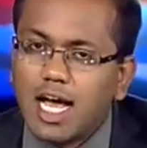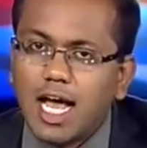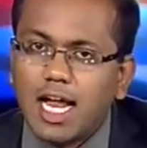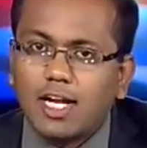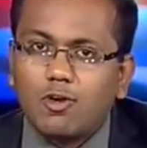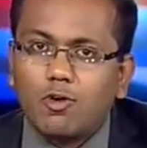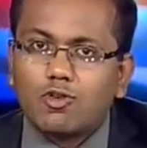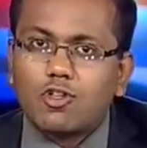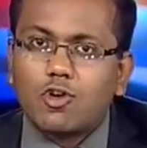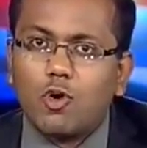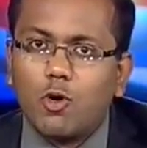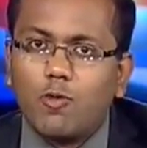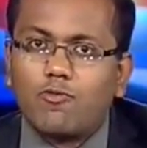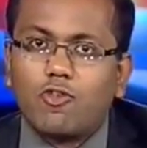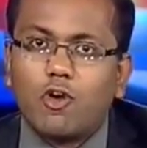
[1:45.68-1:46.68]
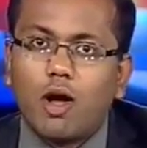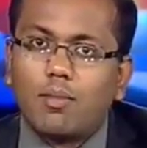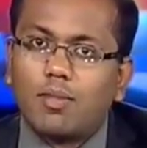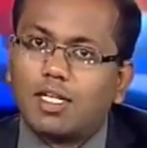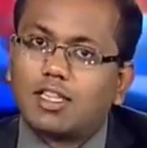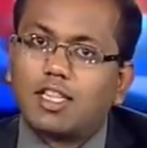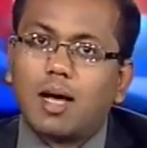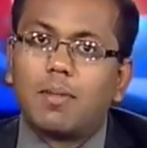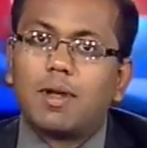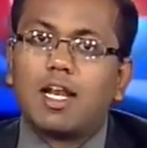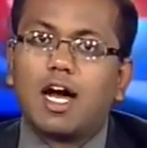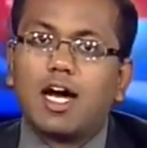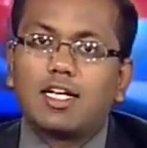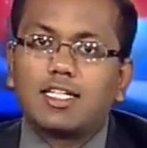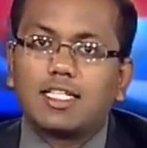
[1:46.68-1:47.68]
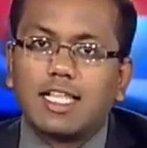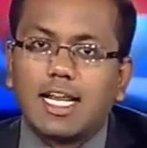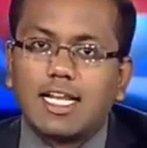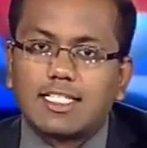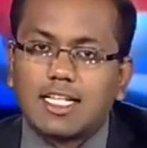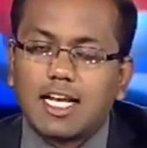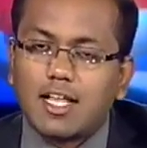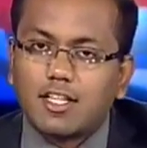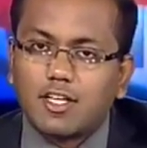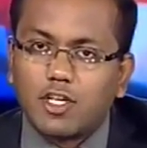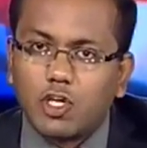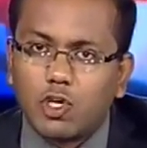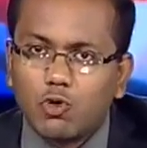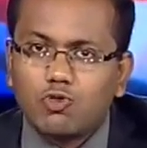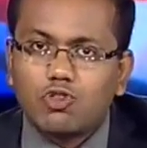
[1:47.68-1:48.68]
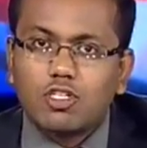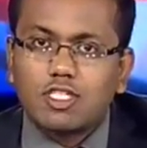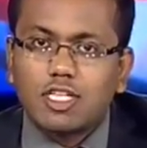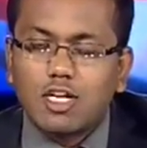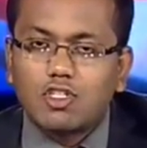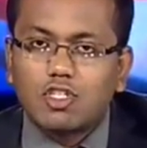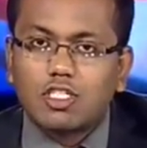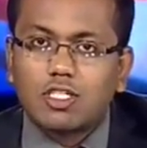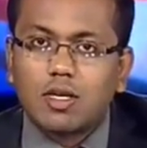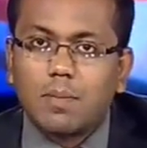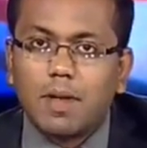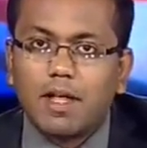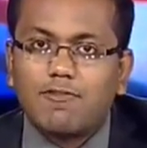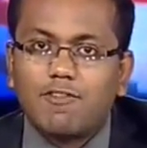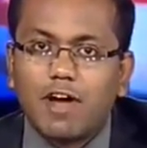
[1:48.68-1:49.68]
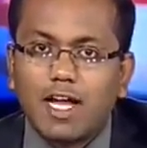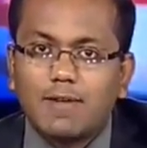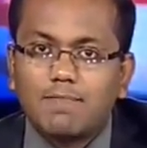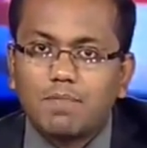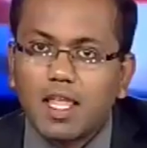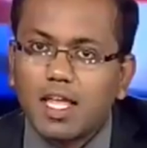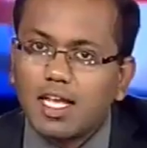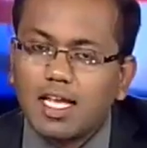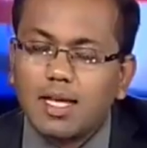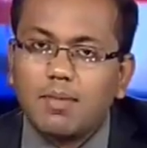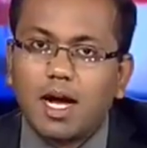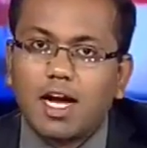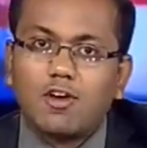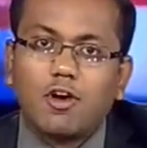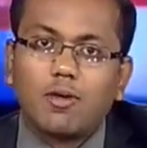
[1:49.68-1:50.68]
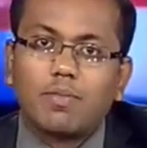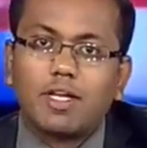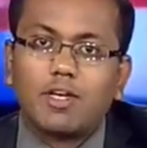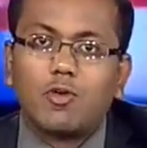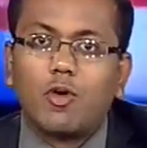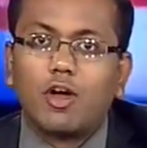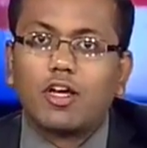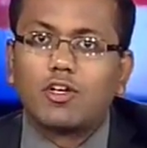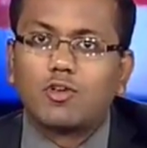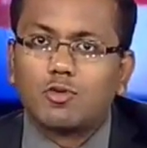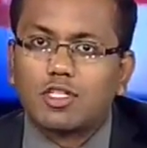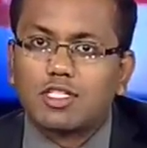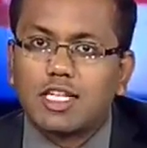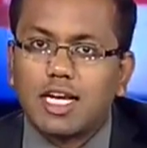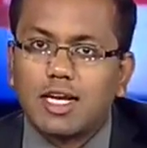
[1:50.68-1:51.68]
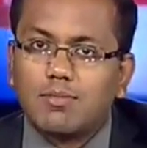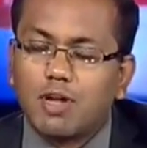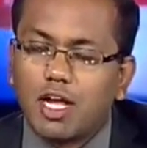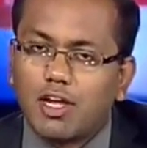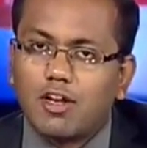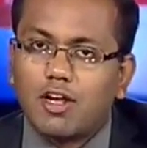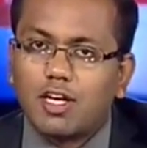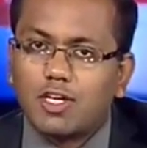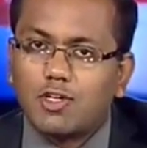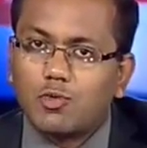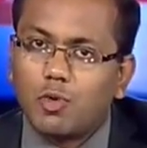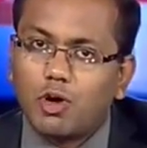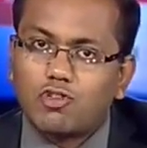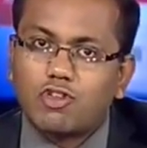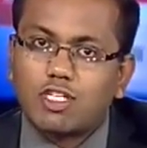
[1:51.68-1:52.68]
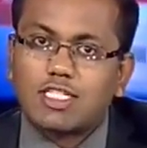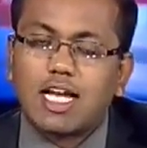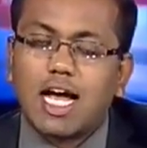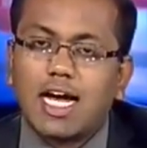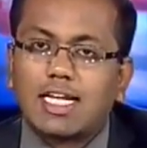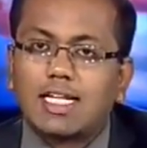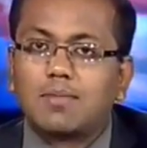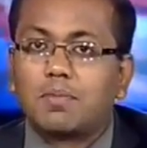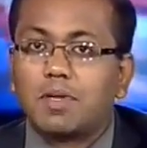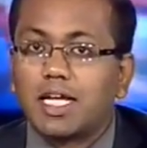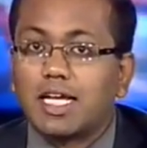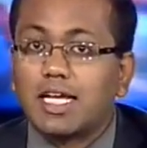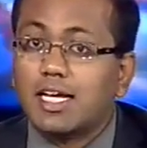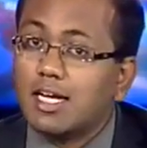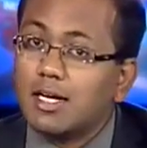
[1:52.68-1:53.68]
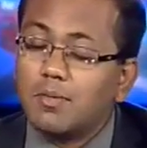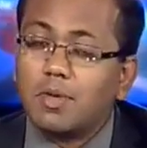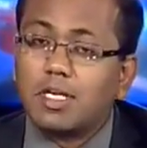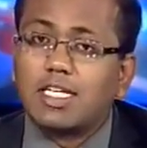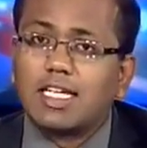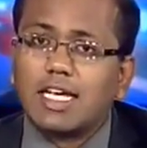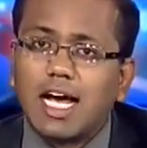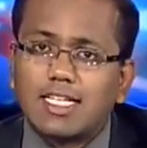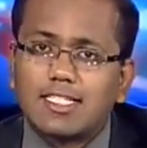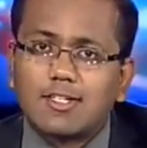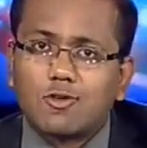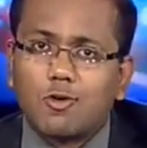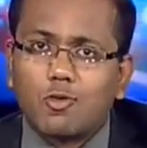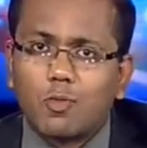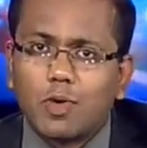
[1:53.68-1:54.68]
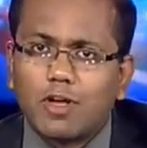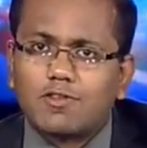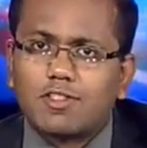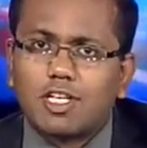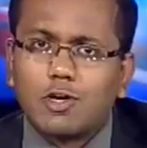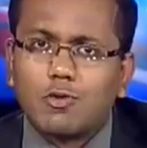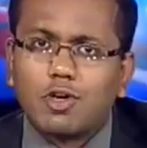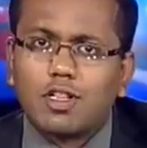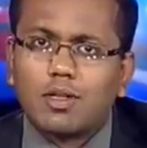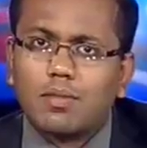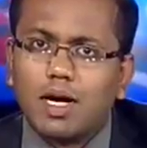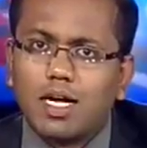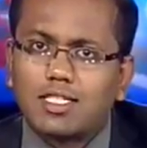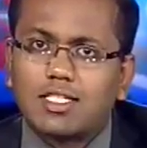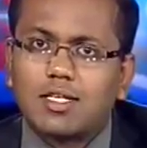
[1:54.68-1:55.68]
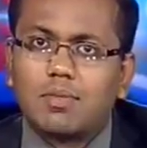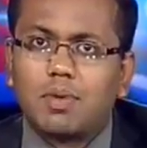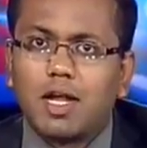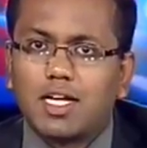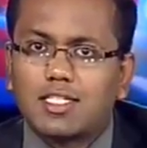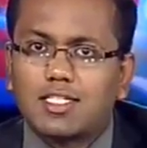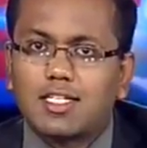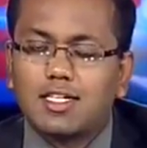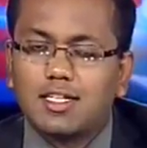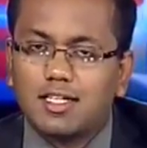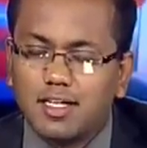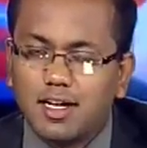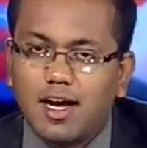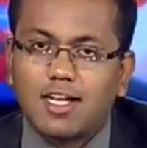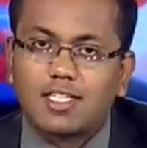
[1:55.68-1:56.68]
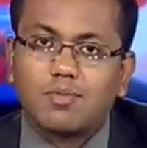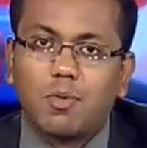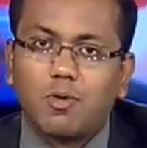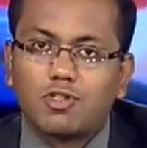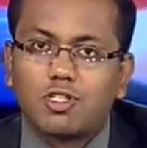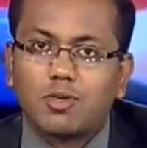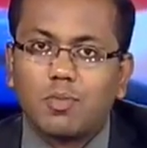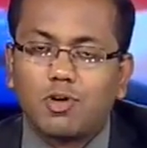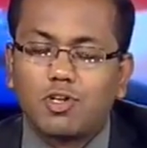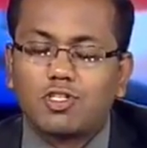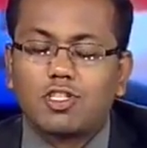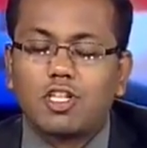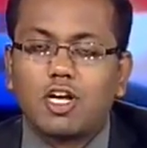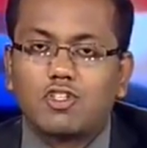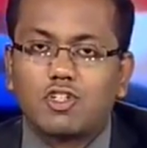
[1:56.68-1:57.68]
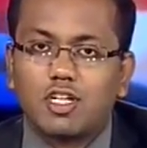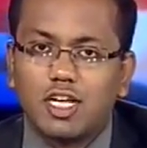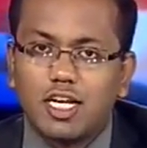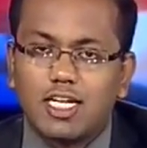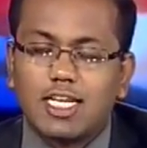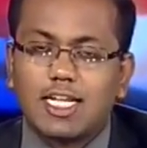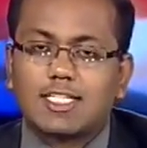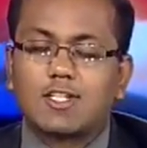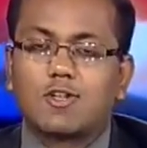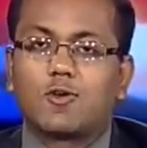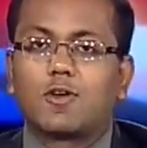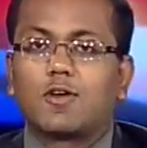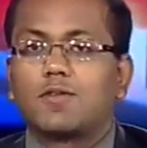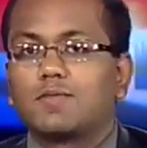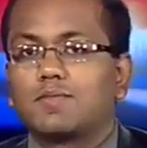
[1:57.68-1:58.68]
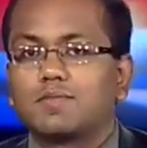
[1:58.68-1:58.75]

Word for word: And closer home from uh, Tamil Nadu, there is another huge Sachin's a uh, big fan he might not be going to the stadium regularly to watch his idol play, but he has his own way of saluting the master blaster. Our sports reporter Sudarshan takes a look.